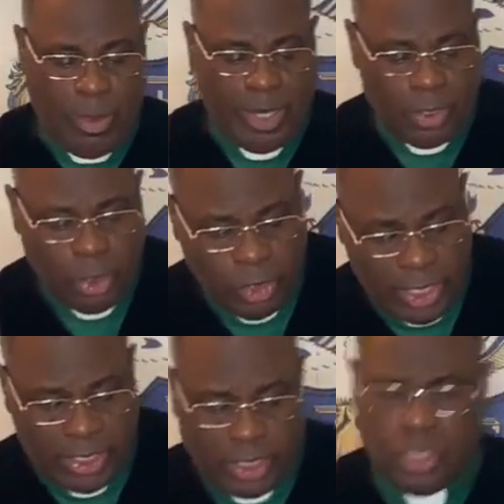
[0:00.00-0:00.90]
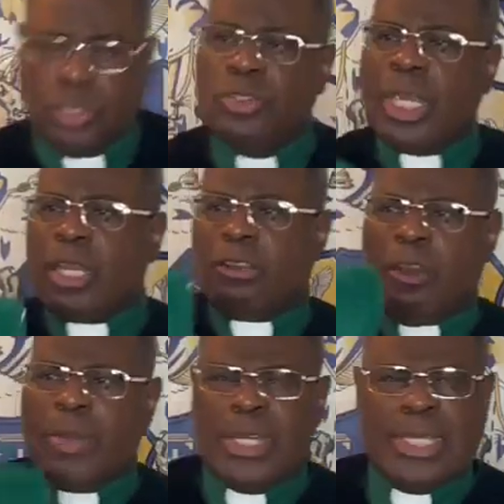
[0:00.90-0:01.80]
Woman don't know who he is. Look, you trying to
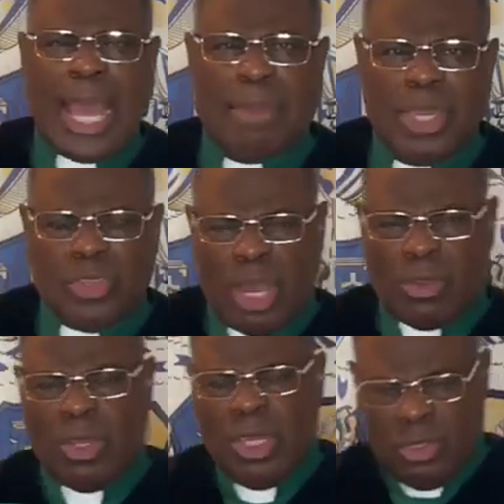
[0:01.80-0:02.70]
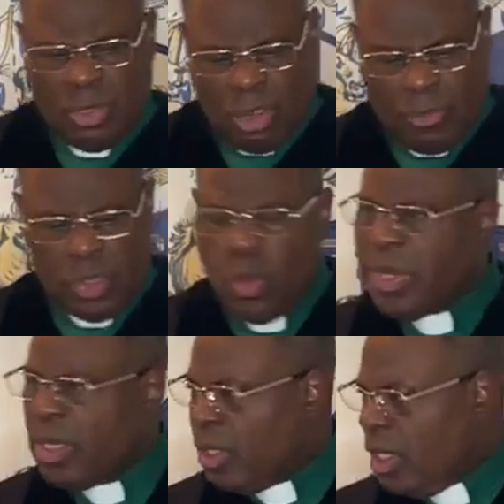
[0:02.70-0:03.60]
call me to die. I mean, you call me, you
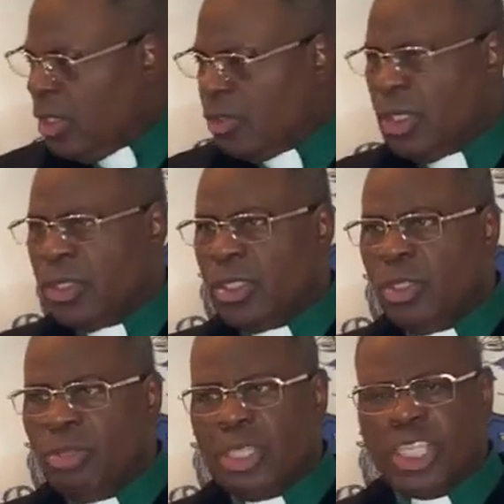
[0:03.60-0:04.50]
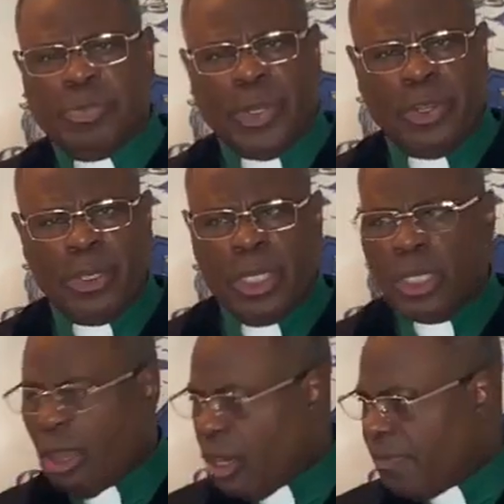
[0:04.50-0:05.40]
want me to use this
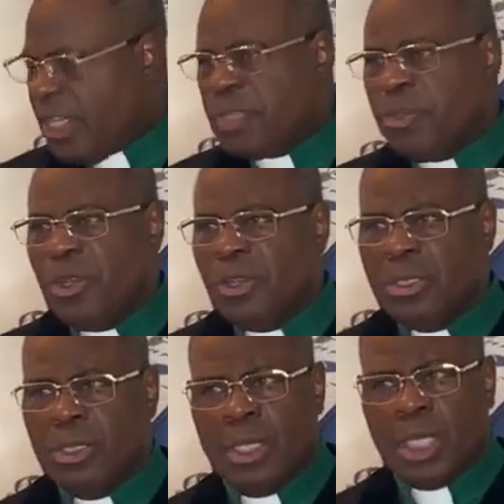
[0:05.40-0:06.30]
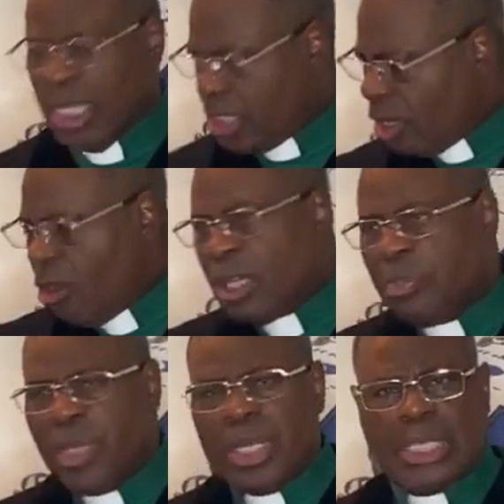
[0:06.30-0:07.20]
spirit, call up these spirits, and Saul
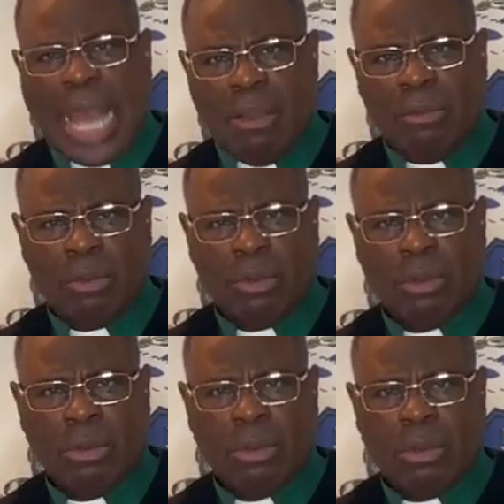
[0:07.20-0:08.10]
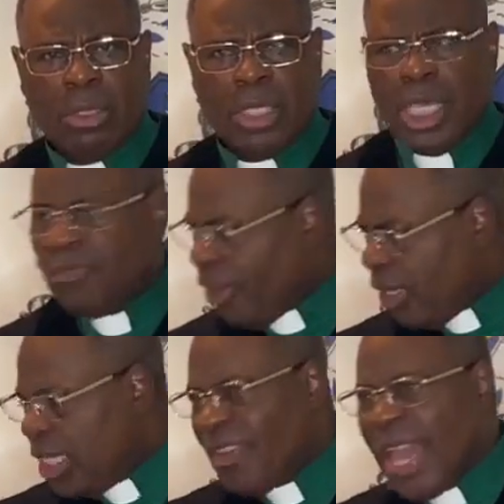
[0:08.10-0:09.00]
and put us out? He's
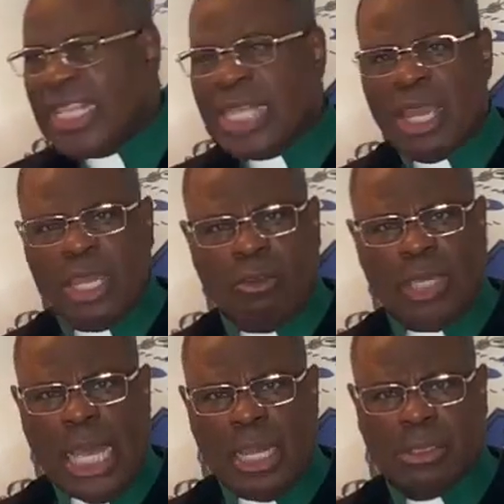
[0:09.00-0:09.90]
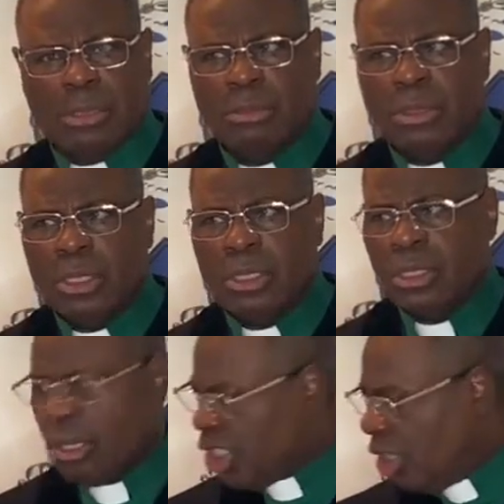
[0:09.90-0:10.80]
finding this out, he's going to kill us.
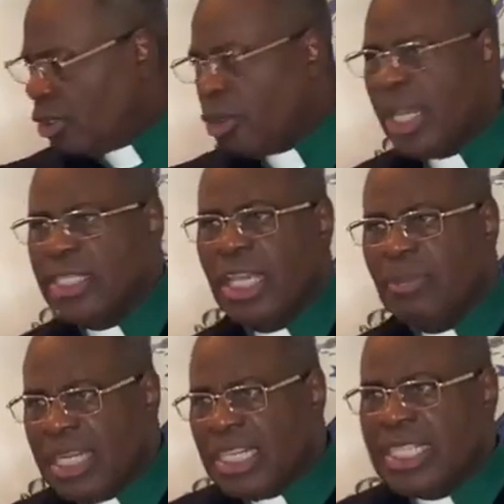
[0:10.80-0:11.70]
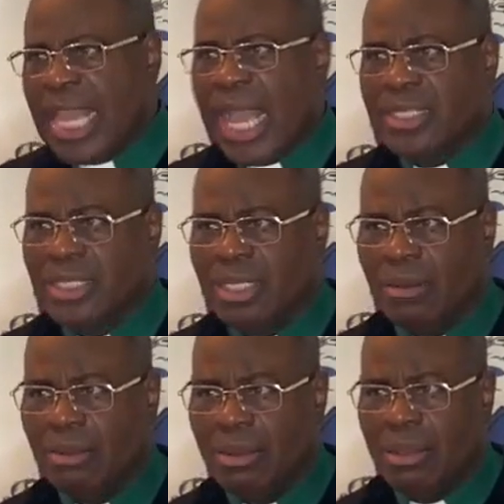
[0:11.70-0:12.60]
Because she don't know that's him. He didn't disguise himself.
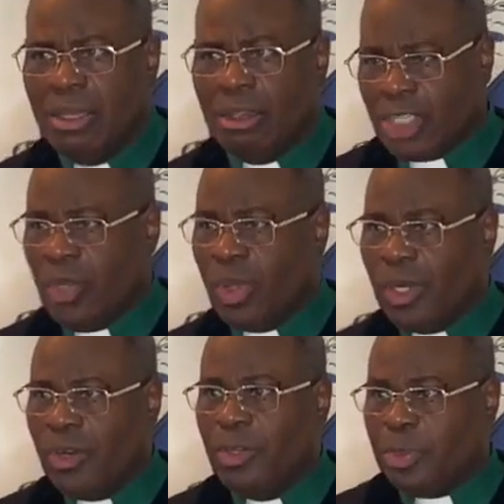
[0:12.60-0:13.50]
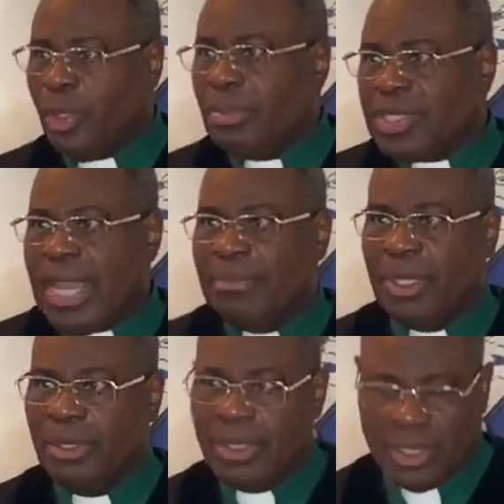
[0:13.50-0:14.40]
Because he wanted her to pull up Samuel.